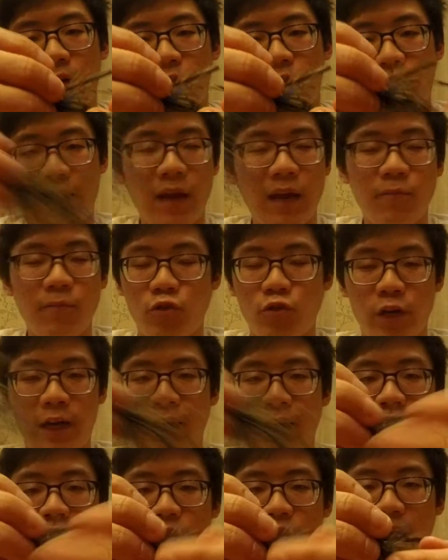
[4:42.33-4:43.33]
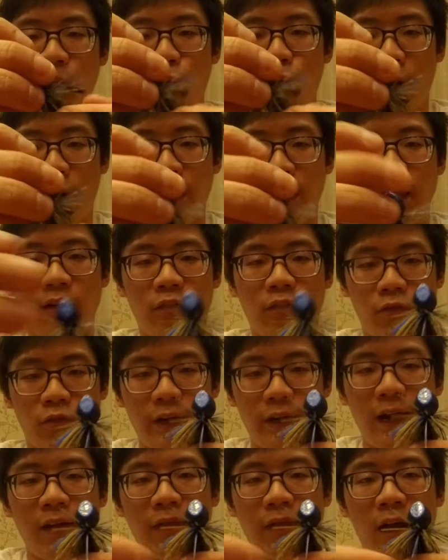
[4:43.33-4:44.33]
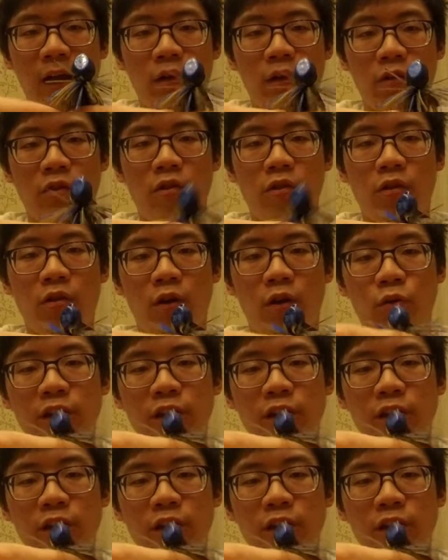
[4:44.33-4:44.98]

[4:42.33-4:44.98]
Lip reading: Same jig, same weight, 3/8 ounce